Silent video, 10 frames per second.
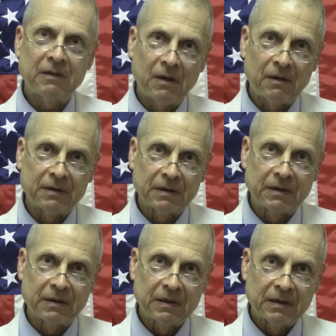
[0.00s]

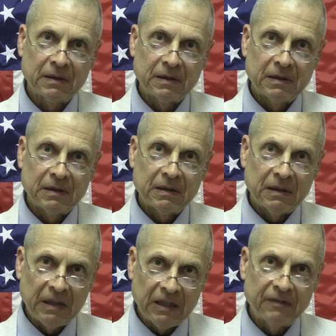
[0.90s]
lawyer
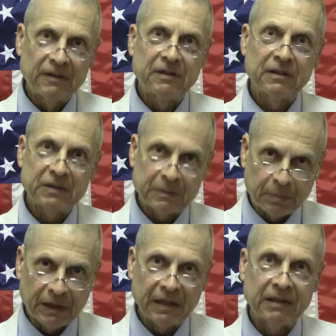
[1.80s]
even to
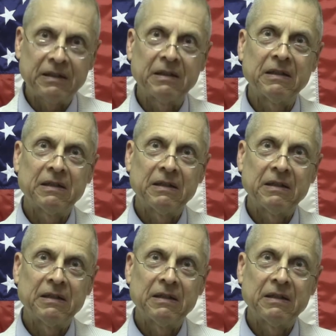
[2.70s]
spread